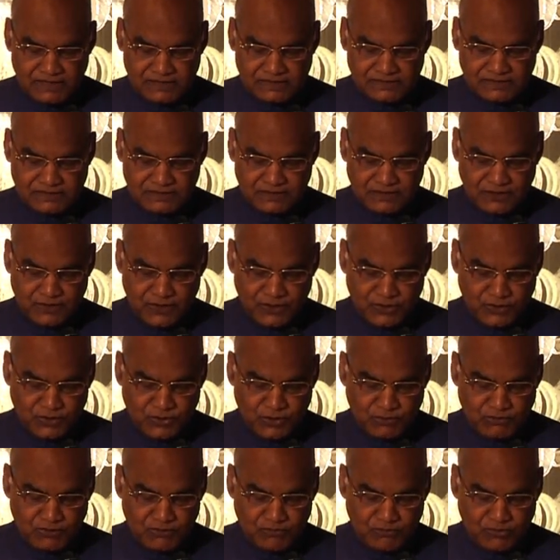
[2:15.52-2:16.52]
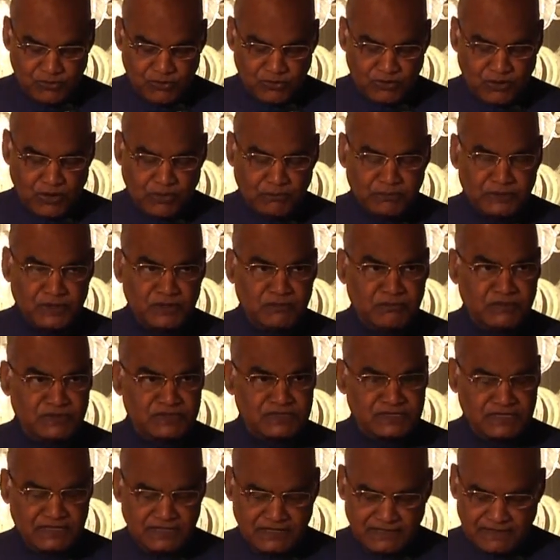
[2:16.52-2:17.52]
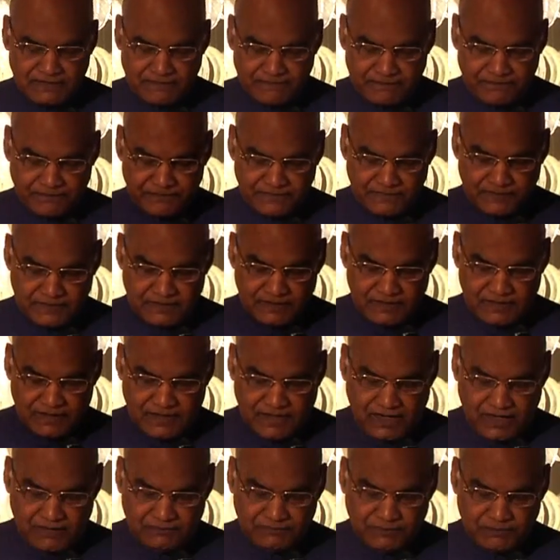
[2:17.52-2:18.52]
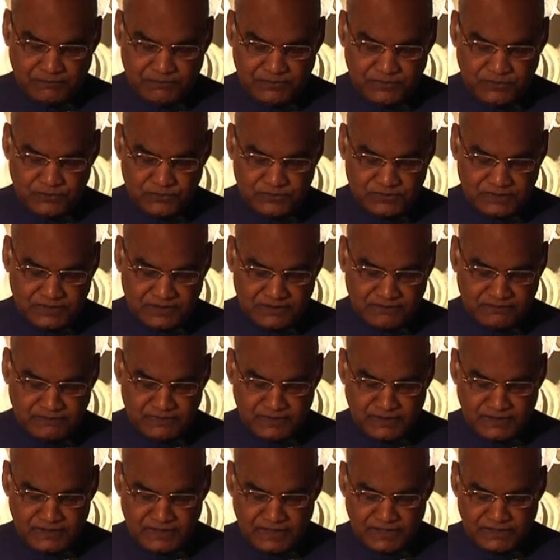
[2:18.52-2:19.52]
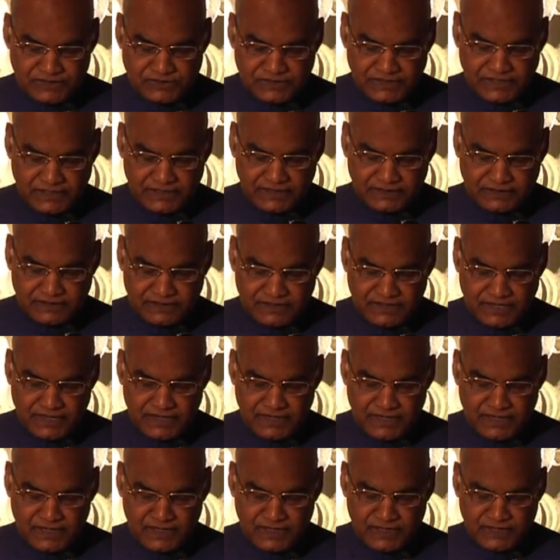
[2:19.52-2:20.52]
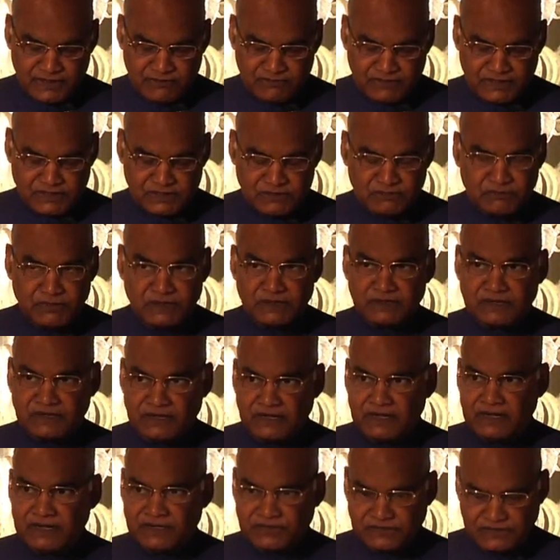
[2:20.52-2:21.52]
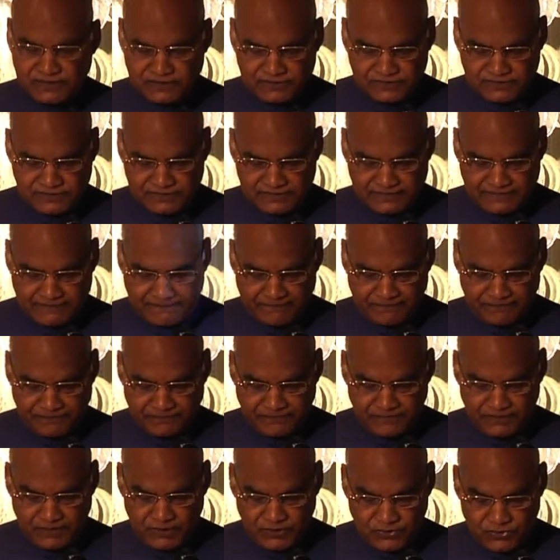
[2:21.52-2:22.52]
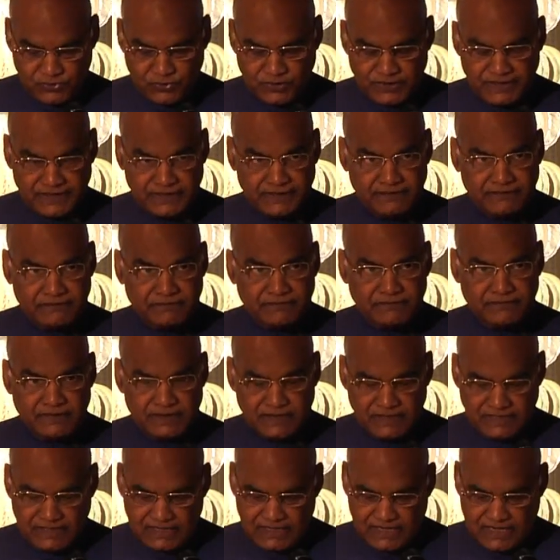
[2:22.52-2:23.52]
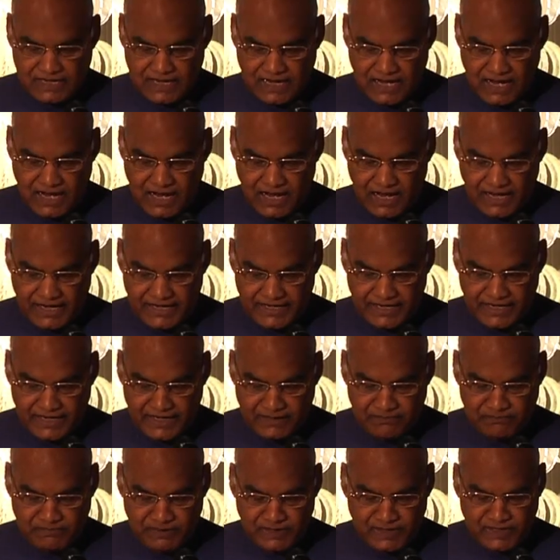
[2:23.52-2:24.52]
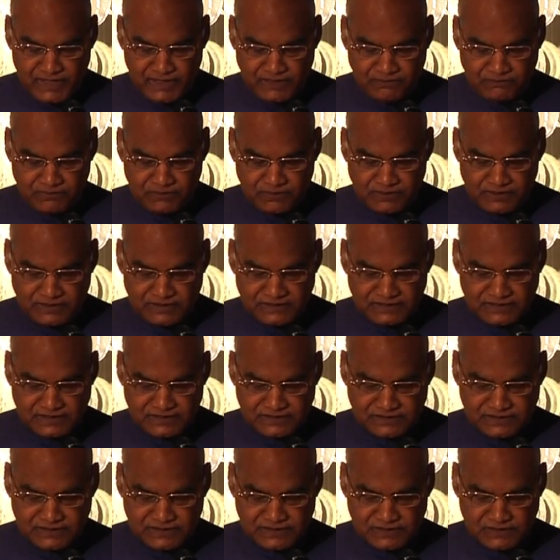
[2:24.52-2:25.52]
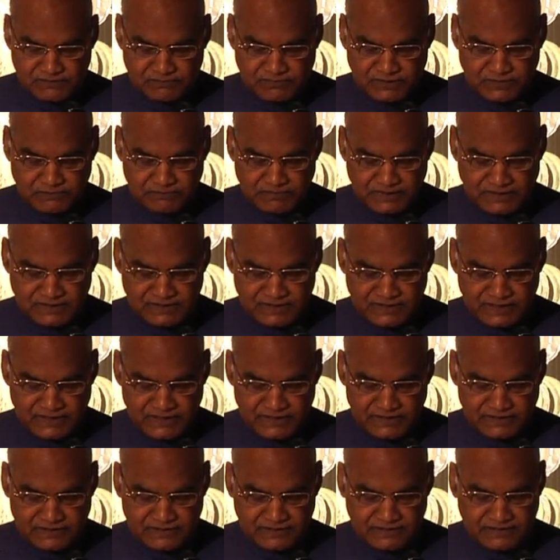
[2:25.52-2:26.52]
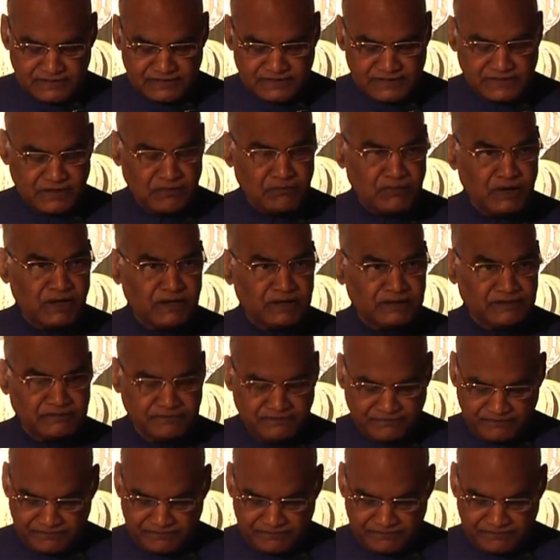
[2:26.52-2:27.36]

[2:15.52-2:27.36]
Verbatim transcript: us to be more optimistic of the future of India-Czech trade and investment relations. Today, I had meaningful discussions with President Zeman